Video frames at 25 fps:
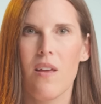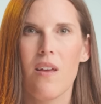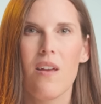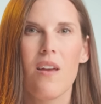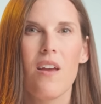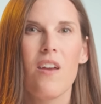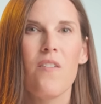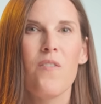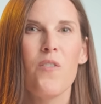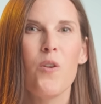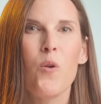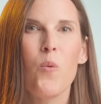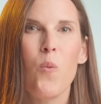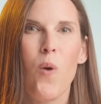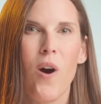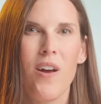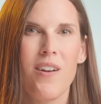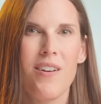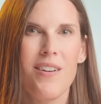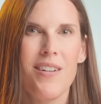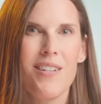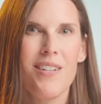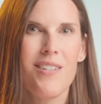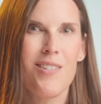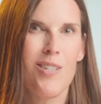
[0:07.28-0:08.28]
If you
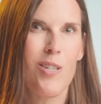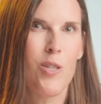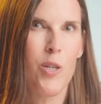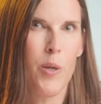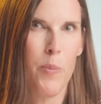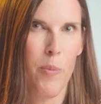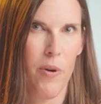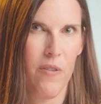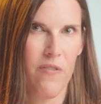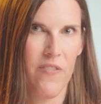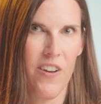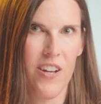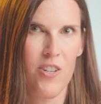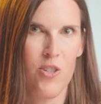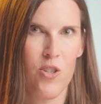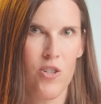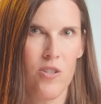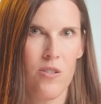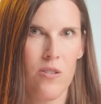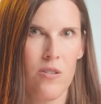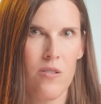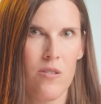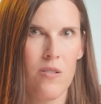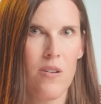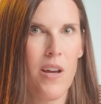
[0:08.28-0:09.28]
wanted it to look
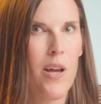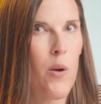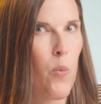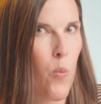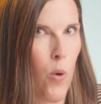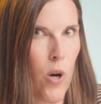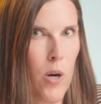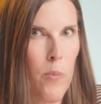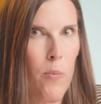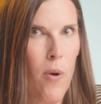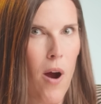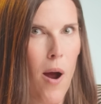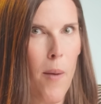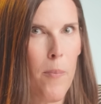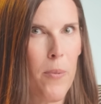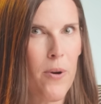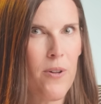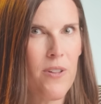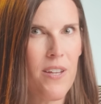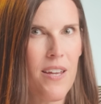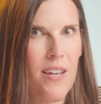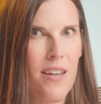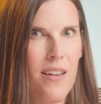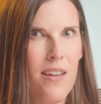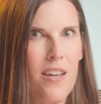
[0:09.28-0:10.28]
professional and work
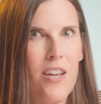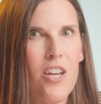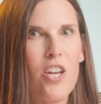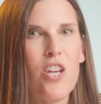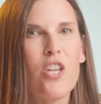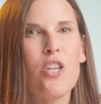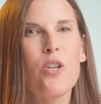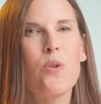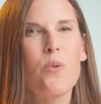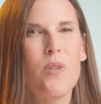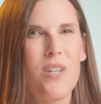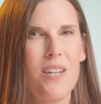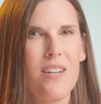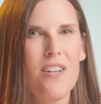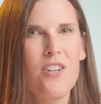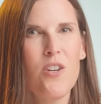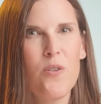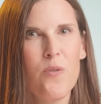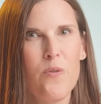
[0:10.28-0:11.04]
properly, you needed to